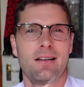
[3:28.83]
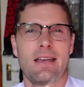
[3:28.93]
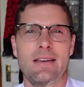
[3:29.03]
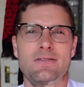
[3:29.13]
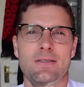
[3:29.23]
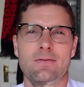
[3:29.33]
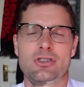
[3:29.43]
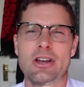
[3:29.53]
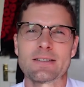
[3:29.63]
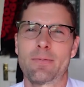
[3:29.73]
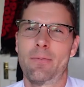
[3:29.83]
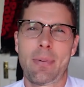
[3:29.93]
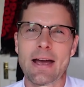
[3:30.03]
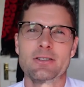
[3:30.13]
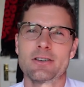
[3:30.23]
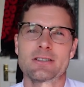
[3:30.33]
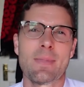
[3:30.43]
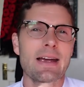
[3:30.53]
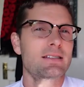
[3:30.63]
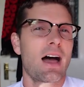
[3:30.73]
If Jeff Bezos
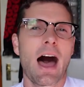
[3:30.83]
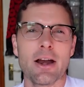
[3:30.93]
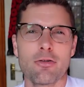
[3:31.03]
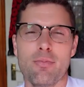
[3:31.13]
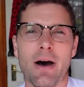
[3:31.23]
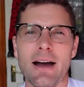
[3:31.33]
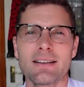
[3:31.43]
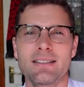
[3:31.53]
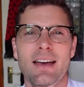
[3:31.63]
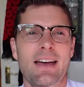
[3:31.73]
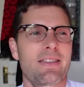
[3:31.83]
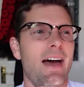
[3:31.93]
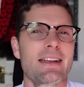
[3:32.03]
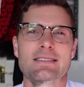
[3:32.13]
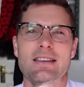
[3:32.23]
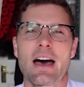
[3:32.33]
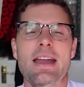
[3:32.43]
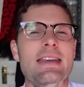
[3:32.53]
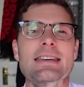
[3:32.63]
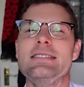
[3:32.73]
makes 100 bucks, that is
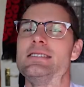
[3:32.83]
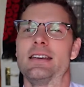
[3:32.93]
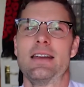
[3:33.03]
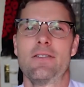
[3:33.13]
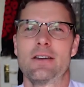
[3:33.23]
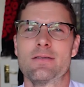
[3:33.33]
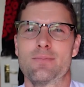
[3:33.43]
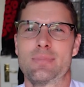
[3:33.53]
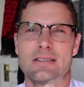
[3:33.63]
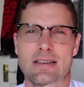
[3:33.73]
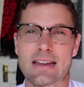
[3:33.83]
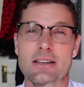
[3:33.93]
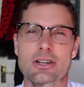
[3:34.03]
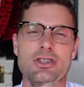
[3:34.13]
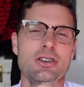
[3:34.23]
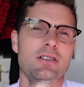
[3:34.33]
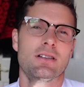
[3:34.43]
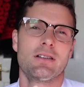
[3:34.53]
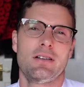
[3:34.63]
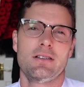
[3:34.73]
an insignificant percentage
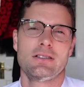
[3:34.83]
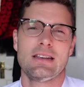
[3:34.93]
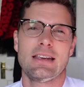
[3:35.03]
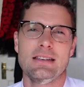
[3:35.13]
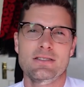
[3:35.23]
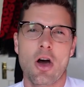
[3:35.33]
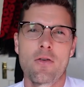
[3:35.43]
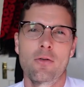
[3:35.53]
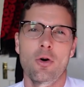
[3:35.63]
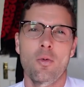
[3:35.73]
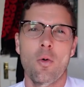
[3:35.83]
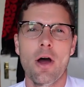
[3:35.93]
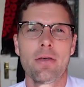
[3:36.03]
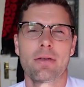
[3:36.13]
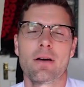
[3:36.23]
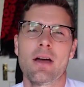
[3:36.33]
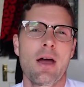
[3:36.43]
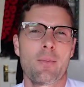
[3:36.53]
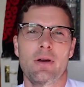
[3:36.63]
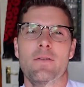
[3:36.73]
to his overall worth.
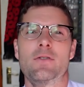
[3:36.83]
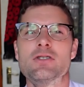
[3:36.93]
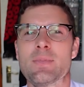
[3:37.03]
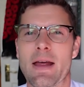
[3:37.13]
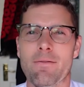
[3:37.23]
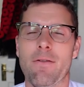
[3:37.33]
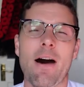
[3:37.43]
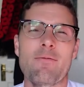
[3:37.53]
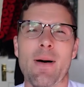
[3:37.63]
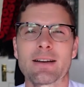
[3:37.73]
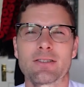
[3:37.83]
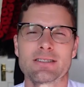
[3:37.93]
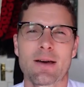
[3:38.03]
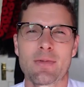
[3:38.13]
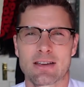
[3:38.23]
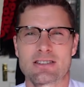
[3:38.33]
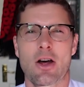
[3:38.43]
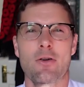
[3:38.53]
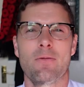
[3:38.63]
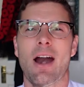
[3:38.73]
But if you spent five bucks on something and
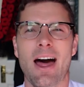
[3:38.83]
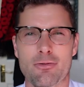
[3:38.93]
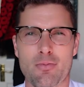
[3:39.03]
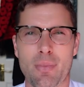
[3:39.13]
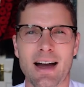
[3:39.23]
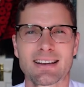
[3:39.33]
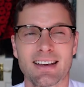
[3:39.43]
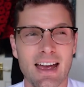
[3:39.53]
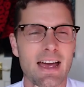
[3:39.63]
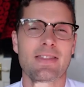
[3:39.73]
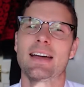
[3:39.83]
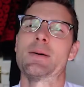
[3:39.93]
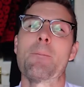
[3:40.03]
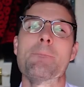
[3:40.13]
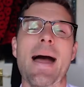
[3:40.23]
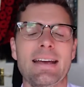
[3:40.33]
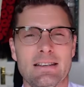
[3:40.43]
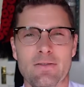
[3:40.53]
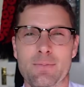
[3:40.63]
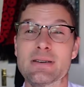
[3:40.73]
sold it for a hundred bucks, that's a
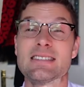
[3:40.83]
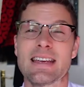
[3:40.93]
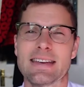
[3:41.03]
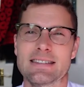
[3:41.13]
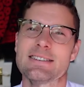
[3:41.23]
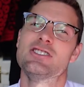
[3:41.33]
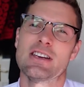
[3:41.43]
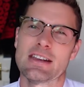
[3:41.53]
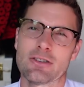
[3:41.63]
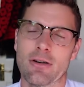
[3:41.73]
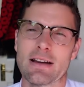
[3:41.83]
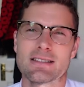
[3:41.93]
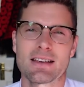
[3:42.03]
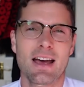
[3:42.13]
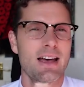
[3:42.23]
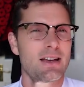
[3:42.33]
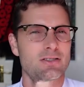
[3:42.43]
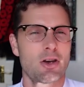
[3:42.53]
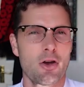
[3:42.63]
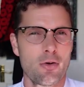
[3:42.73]
massive percentage increase.
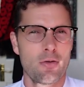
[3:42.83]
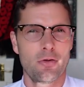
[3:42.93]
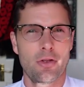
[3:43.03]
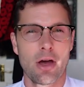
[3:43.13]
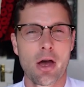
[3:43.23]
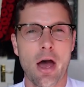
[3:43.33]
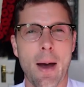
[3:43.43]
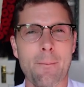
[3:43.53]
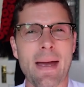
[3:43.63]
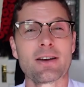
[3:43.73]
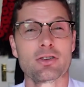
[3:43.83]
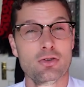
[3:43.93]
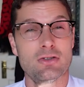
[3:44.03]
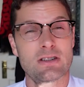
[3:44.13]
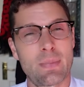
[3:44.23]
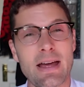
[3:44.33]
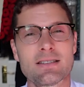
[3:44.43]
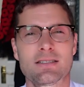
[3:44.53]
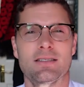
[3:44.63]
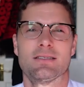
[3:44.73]
So the amount you
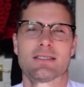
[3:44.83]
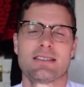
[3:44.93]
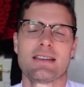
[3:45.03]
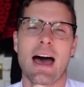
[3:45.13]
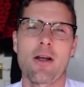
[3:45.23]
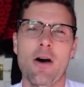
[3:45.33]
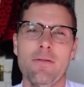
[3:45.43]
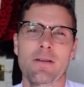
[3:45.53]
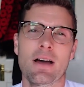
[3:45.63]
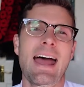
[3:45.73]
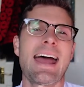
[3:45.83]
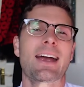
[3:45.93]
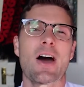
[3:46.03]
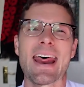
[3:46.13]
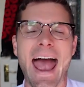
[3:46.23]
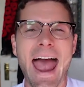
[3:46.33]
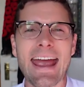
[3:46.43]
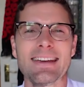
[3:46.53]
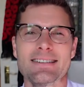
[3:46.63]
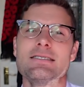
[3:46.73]
spent to start off kind of
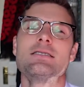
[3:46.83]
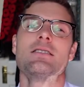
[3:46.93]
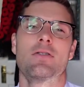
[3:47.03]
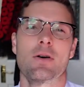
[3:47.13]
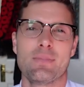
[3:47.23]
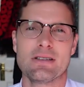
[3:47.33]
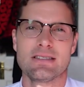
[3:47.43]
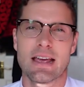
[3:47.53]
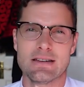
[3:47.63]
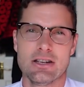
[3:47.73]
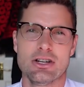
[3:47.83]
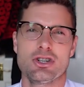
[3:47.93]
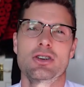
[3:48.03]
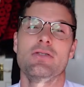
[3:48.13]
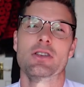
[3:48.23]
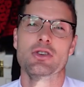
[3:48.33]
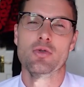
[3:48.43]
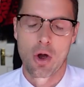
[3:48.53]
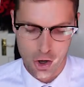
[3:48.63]
anchors the percentage that you